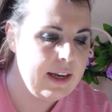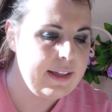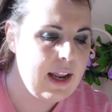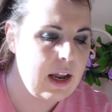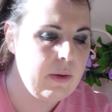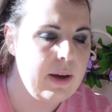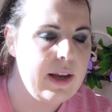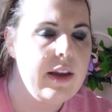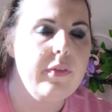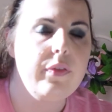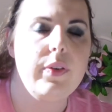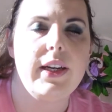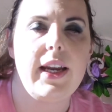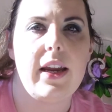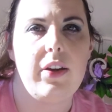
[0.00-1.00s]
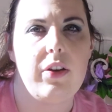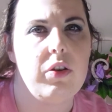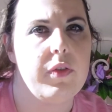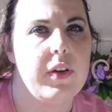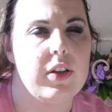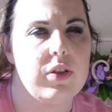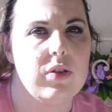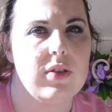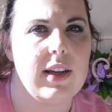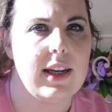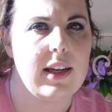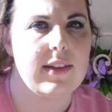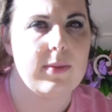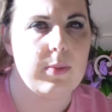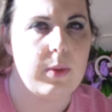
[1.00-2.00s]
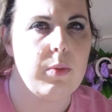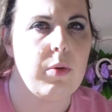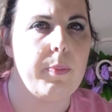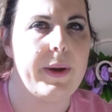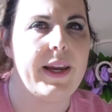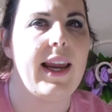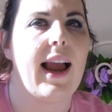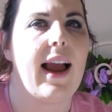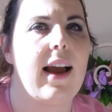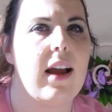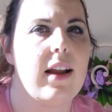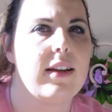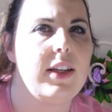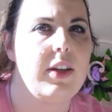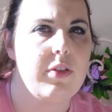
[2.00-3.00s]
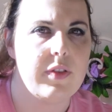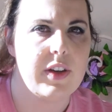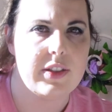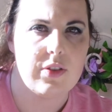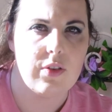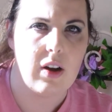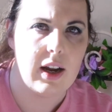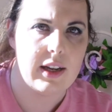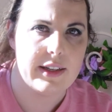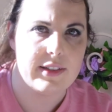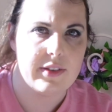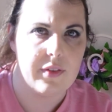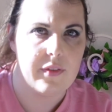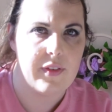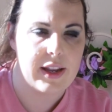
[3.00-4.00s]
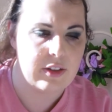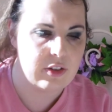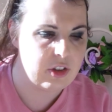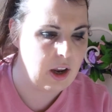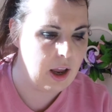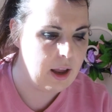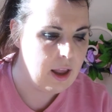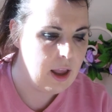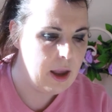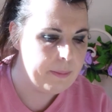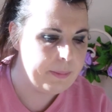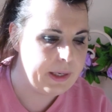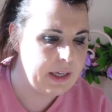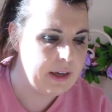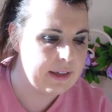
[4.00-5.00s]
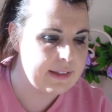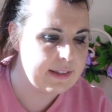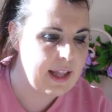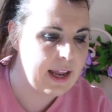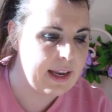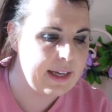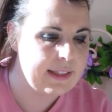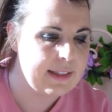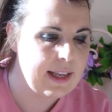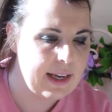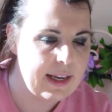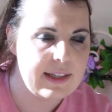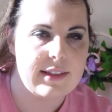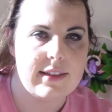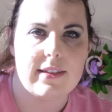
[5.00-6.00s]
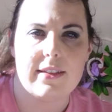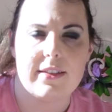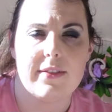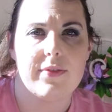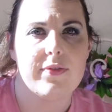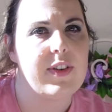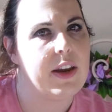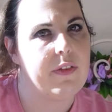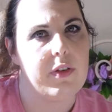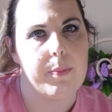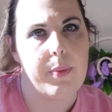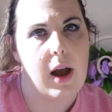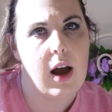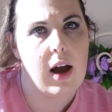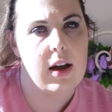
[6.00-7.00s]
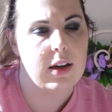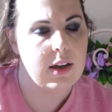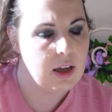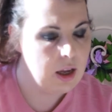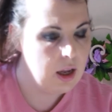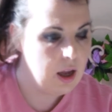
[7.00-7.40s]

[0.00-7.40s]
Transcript: Now, if we get Universal tickets, we will be at Universal Islands of Adventure because that is his favourite park.